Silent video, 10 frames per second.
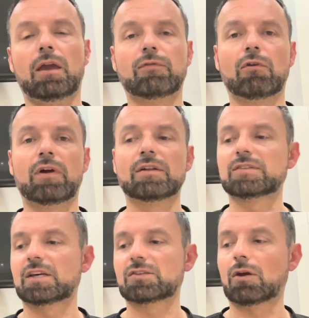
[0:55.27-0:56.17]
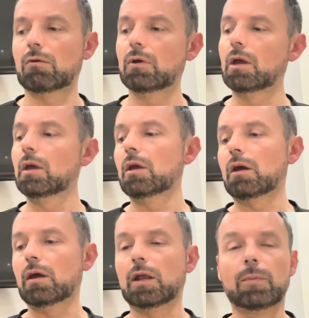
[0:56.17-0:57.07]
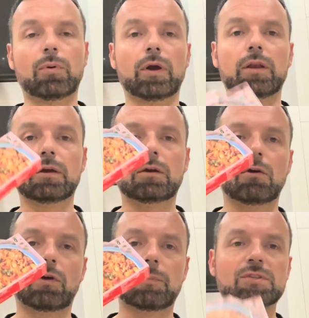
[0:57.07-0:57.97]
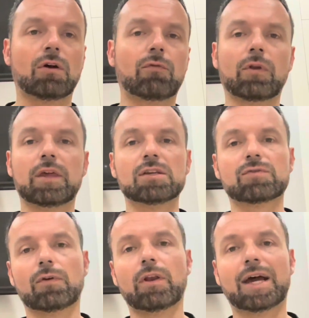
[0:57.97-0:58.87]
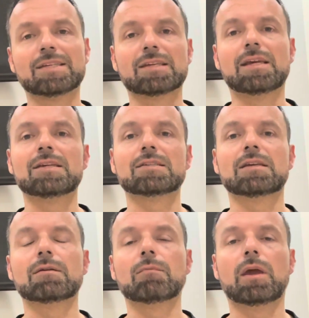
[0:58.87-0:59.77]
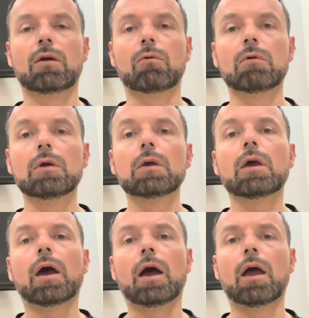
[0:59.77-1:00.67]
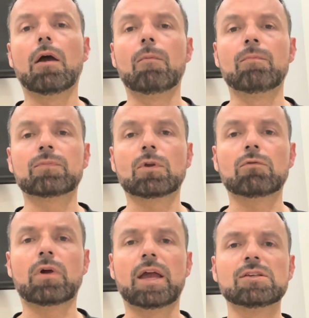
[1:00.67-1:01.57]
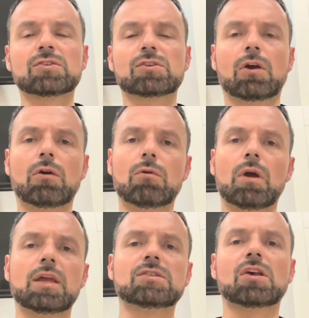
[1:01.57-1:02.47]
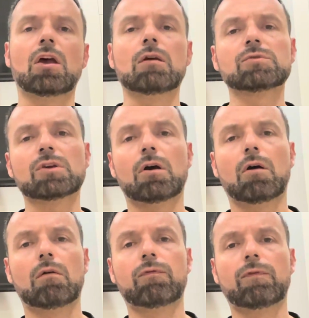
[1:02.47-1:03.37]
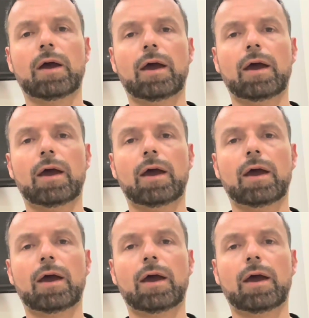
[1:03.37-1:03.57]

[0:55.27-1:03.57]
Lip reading: you're around Tesco, any point, go and grab yourself one of these for a nice, easy meal. Right. So in terms of